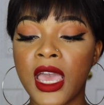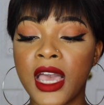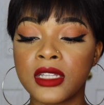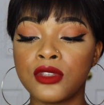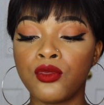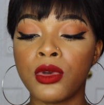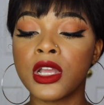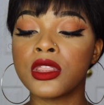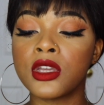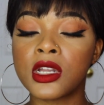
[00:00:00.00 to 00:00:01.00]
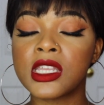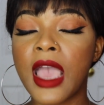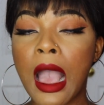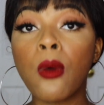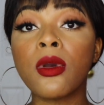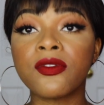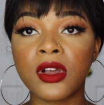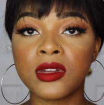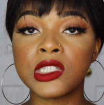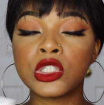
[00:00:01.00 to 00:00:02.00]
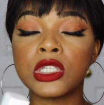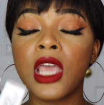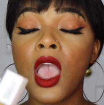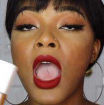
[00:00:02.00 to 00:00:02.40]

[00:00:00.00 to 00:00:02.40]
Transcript: Activewear 30-hour foundation.